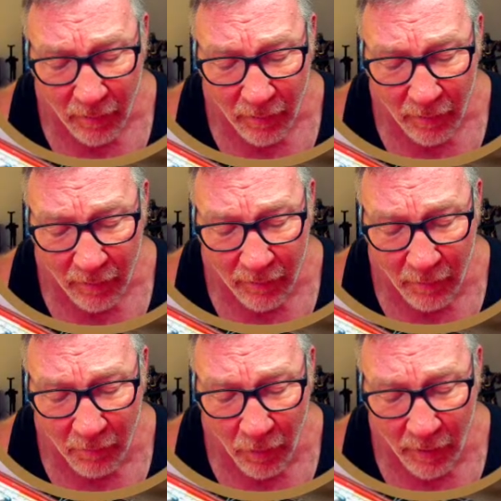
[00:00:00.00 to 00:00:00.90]
the
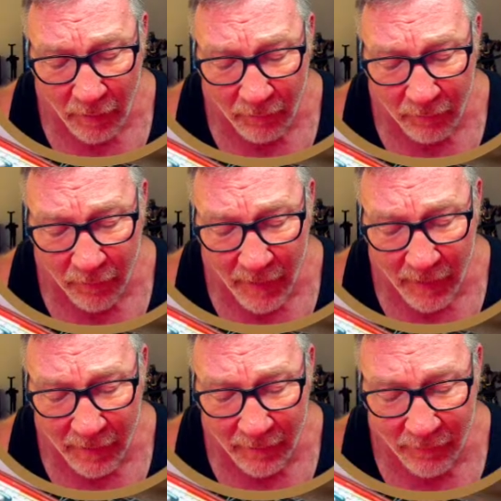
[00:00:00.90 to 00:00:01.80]
brown for that
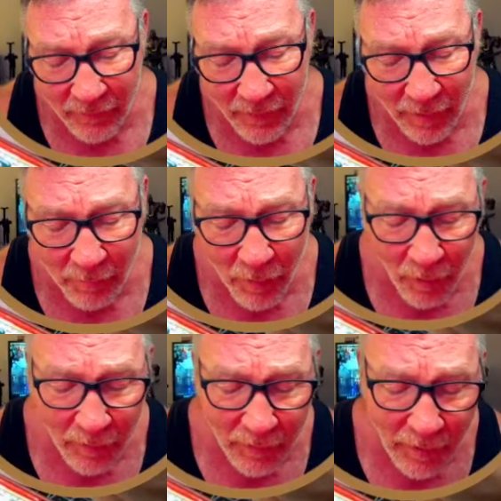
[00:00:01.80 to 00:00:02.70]
inside part
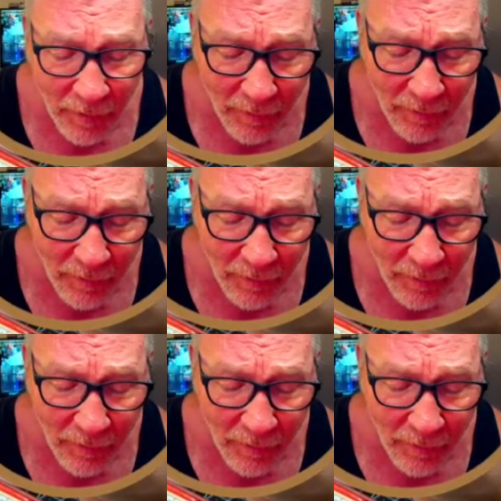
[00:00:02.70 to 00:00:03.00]
there.